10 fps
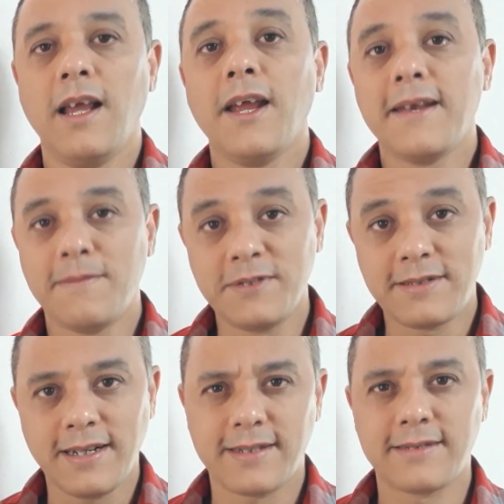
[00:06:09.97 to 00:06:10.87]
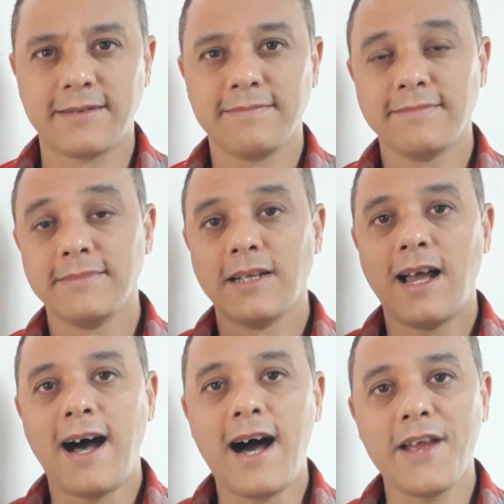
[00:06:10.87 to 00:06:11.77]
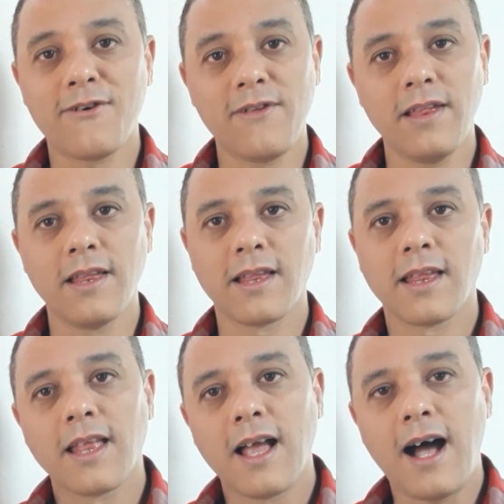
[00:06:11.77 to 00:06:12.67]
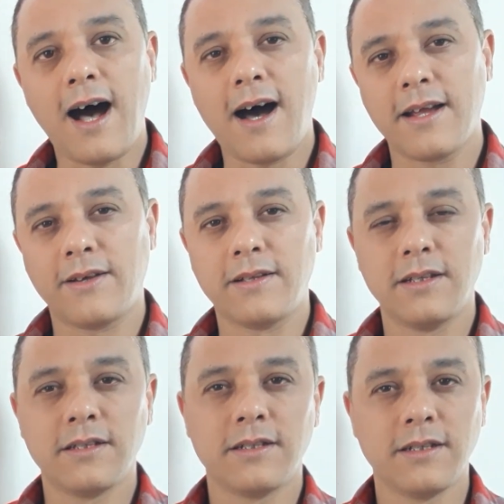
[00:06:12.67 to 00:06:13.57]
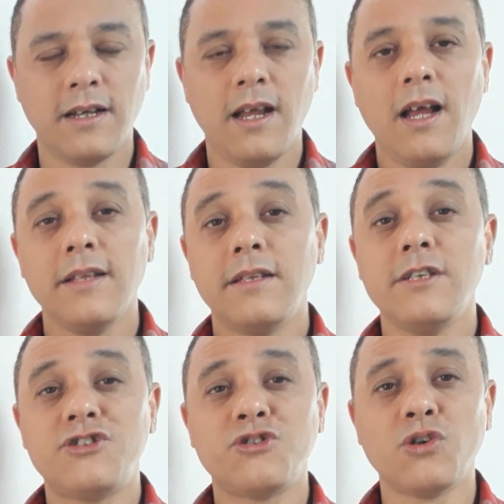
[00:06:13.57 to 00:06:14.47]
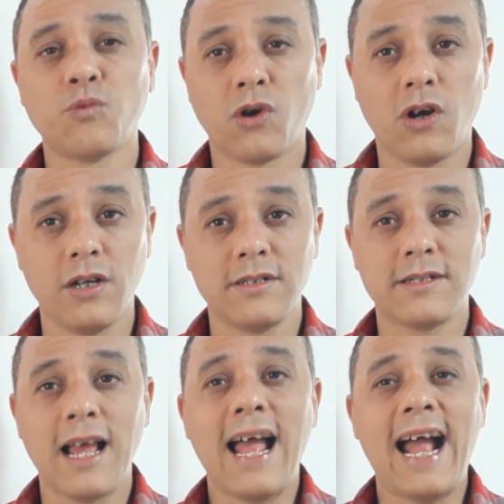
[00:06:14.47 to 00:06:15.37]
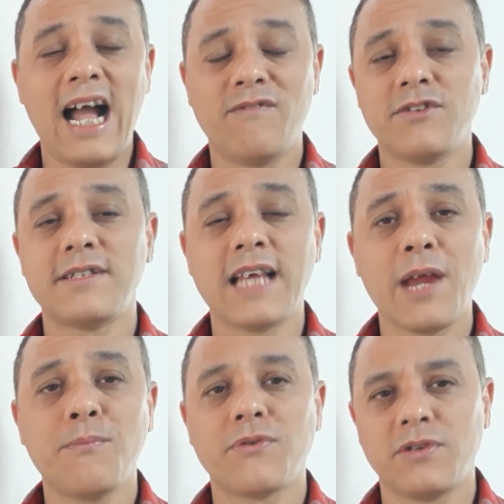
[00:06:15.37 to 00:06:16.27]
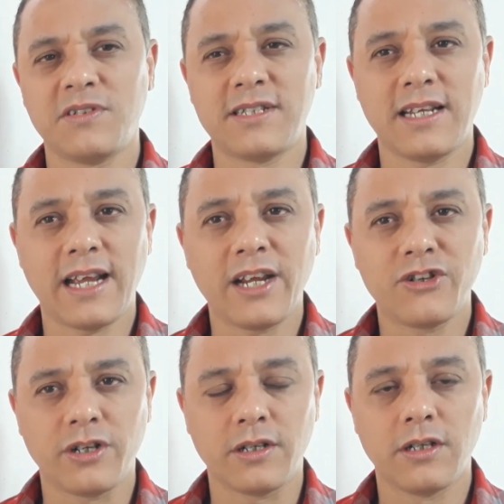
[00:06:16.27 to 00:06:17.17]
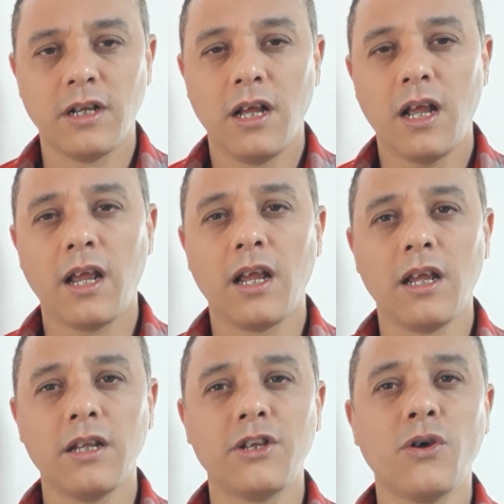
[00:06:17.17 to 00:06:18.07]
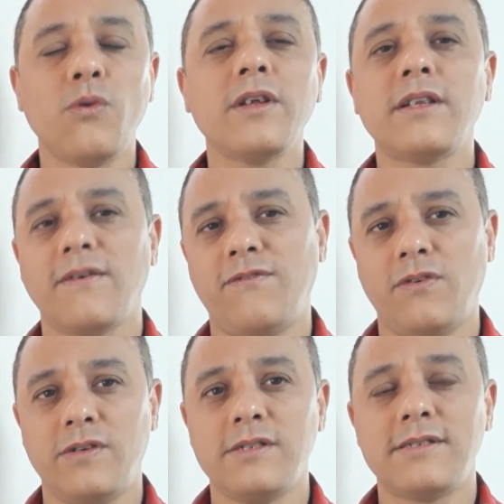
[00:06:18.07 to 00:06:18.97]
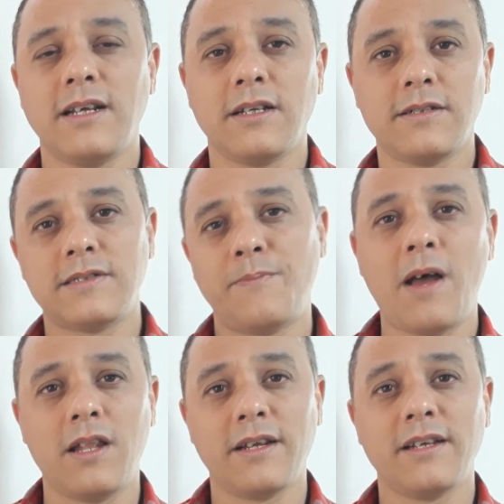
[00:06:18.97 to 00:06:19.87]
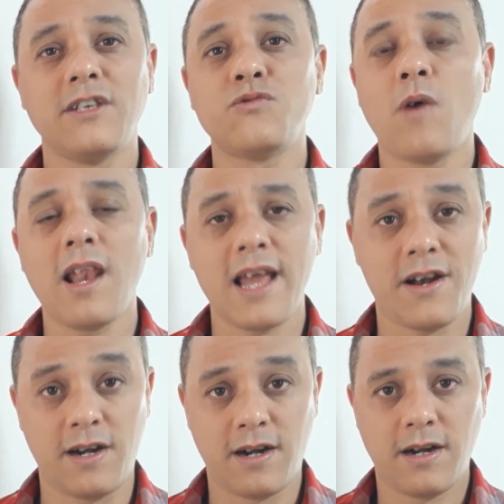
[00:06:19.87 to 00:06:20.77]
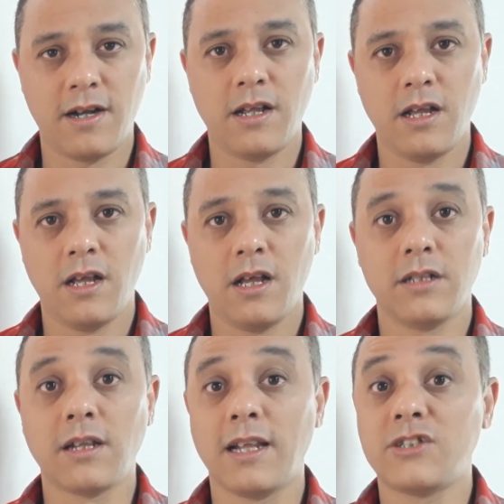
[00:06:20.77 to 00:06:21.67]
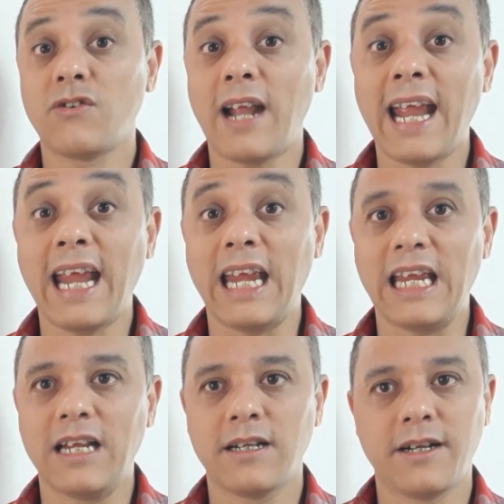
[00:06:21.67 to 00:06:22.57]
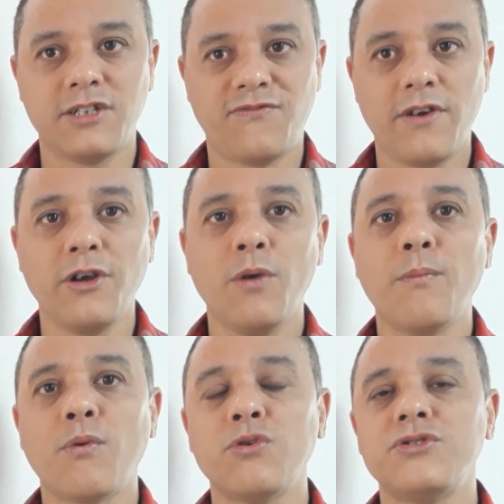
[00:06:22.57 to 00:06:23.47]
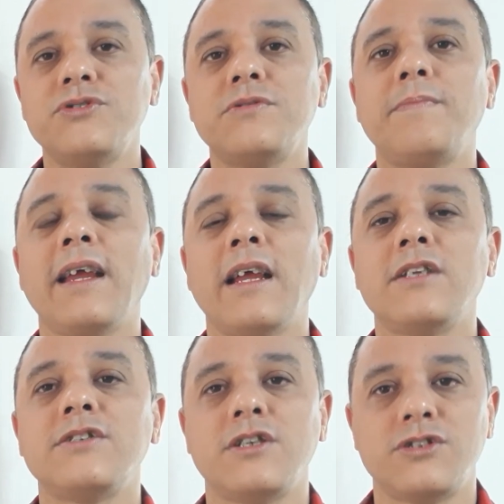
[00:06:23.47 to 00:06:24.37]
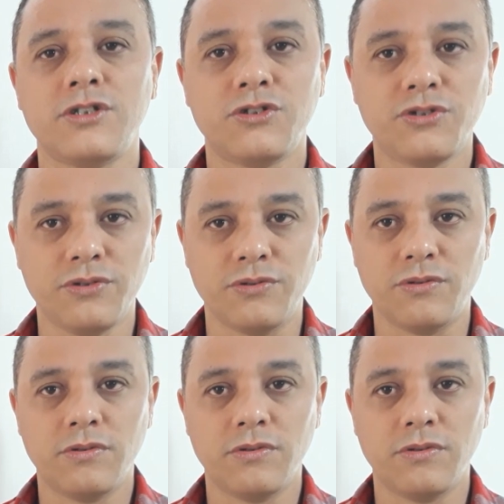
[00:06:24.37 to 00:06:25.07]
Number 6. Aisle, aisle. These two words have the same pronunciation, and the only difference in their spelling is one letter. The letter A, that is very important to pay attention to,